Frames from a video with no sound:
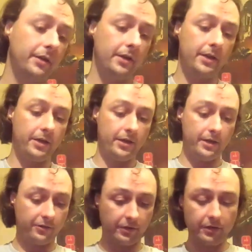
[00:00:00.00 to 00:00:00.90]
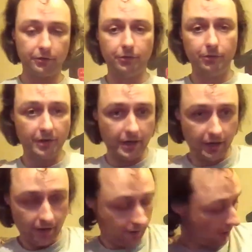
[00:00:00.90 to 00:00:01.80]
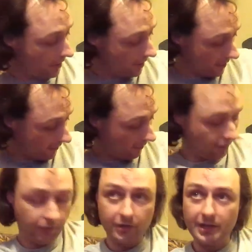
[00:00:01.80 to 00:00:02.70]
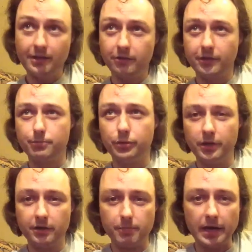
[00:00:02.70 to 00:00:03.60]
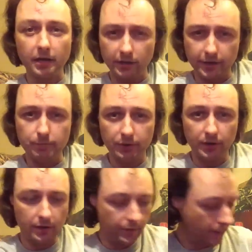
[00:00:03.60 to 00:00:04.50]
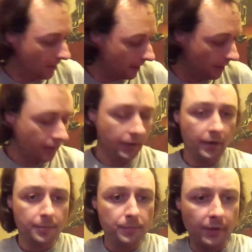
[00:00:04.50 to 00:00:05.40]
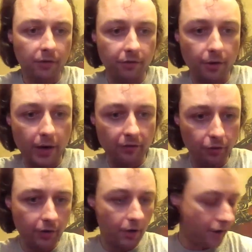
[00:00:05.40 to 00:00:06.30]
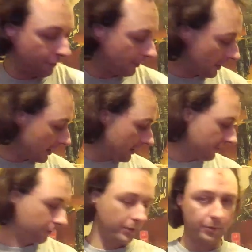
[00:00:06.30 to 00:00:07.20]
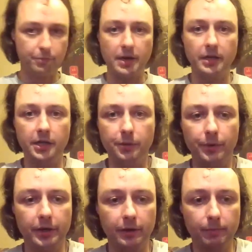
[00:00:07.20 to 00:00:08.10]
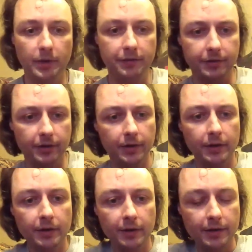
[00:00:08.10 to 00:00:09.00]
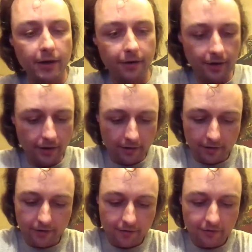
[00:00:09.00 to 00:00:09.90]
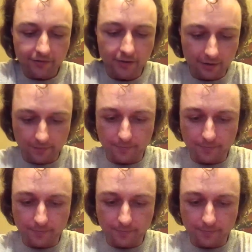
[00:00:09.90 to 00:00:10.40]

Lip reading: It's a little too tiny to easily put into my clip, you know what I mean? So I took it off and I just went with my keyring method. Now, this thing,